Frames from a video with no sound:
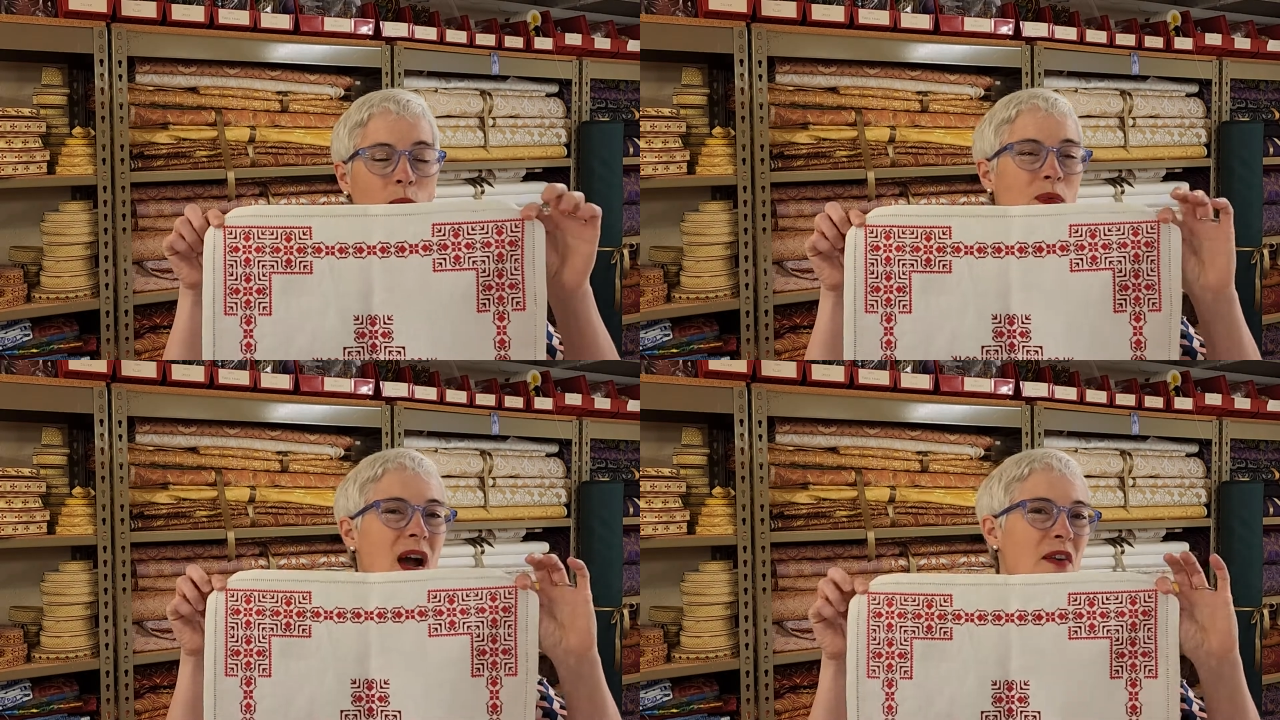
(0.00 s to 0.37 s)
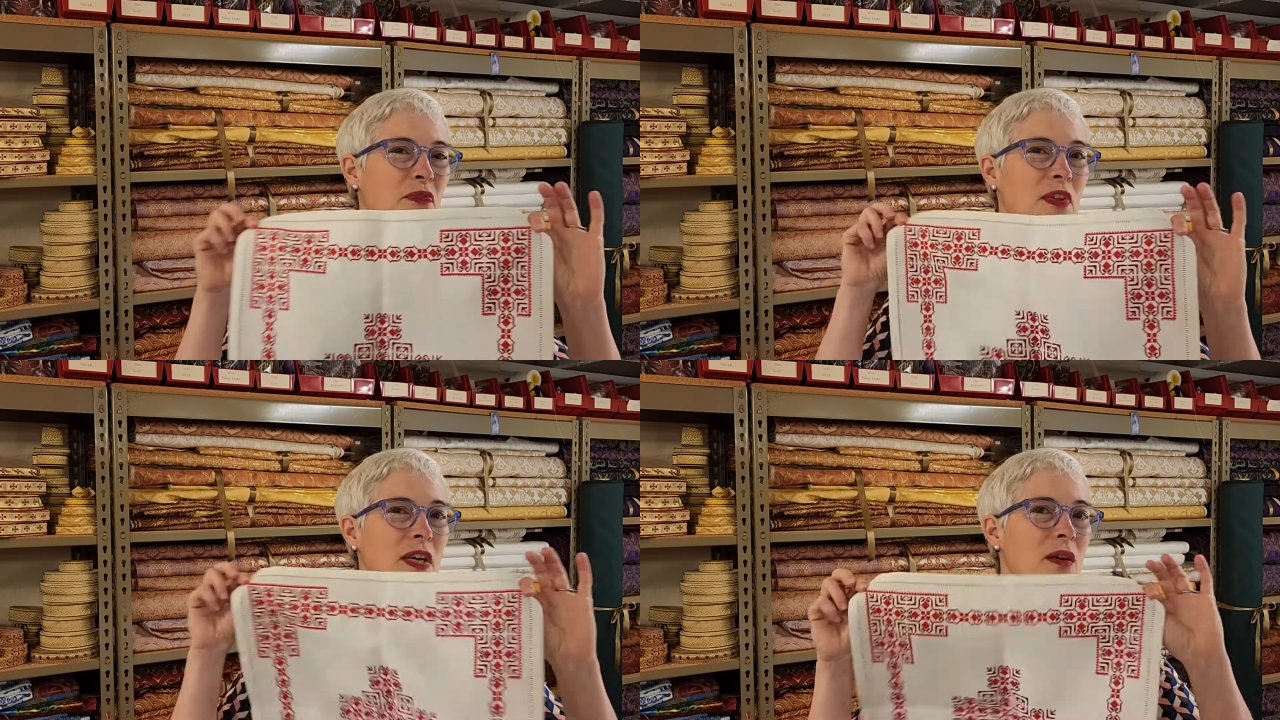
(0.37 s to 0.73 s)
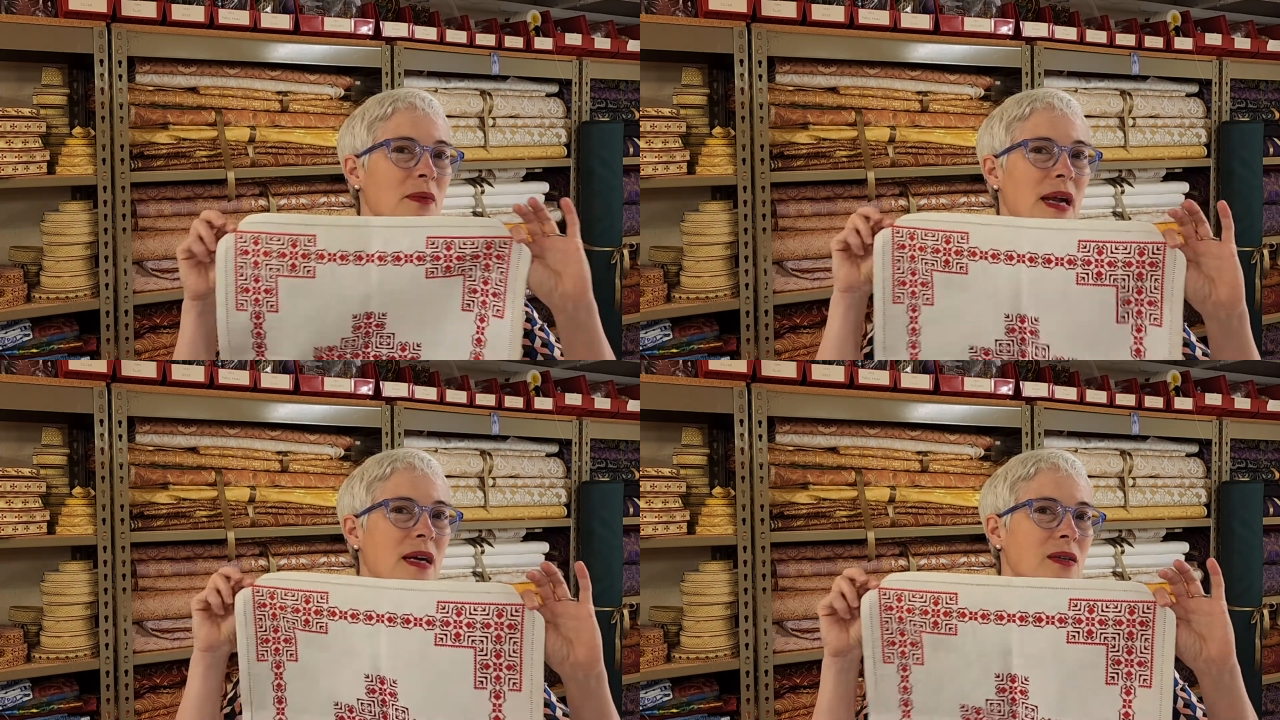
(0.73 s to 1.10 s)
roughly
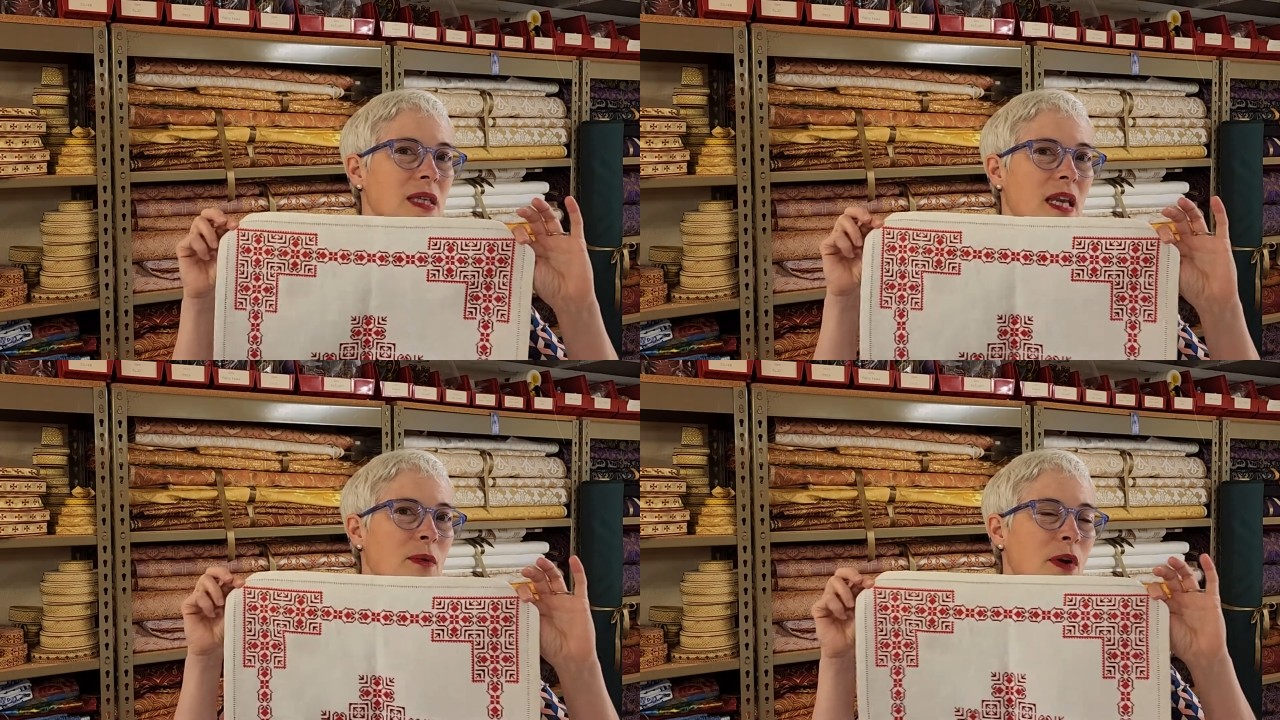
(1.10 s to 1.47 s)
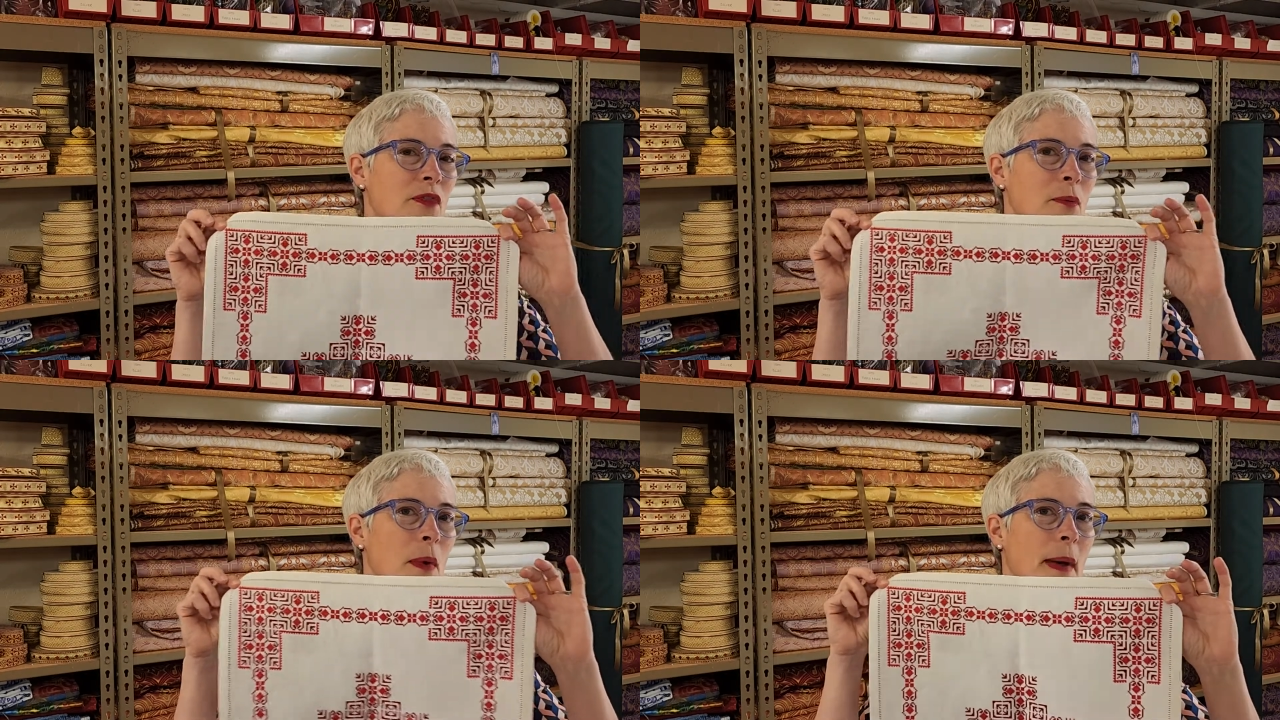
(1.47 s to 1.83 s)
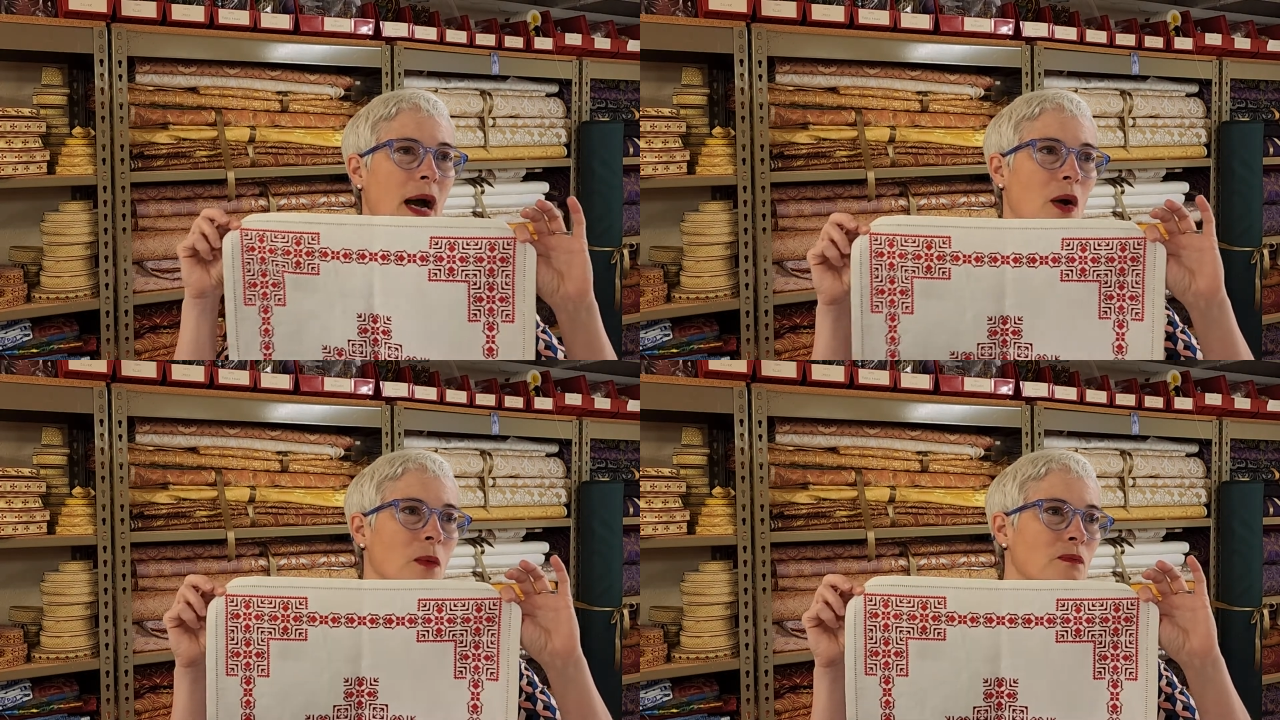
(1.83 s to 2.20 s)
around anywhere from
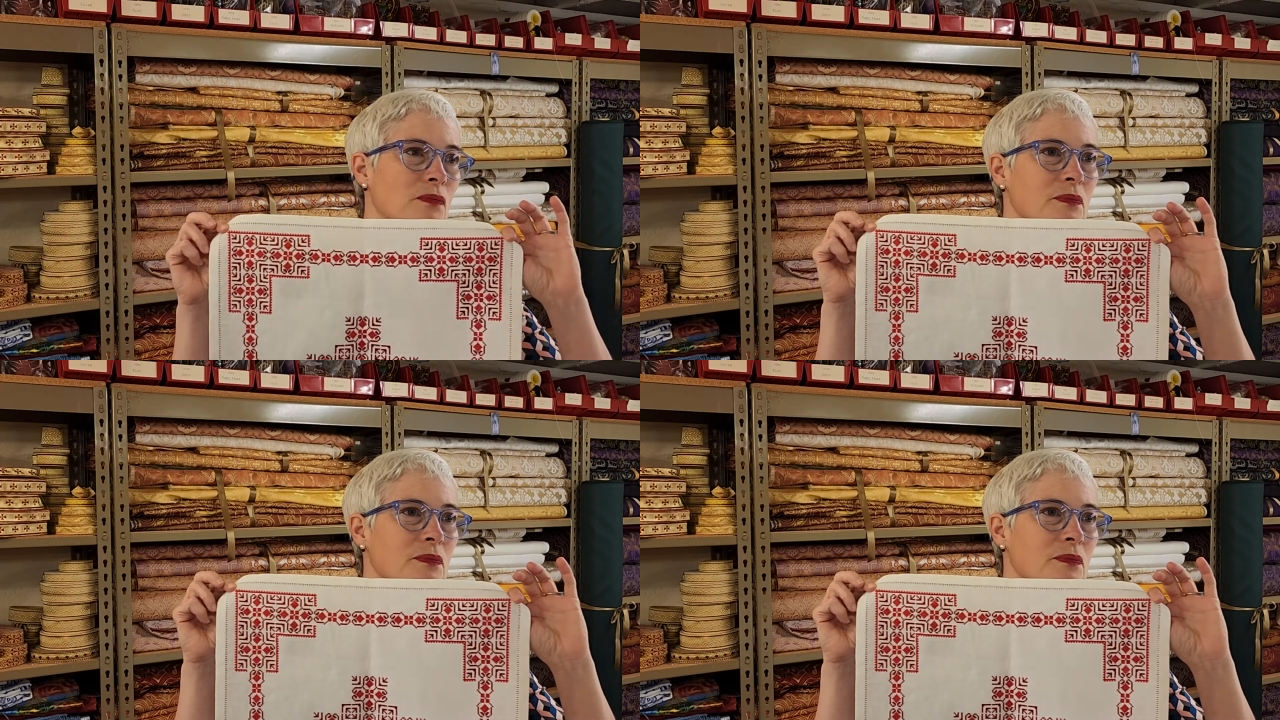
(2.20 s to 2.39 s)
about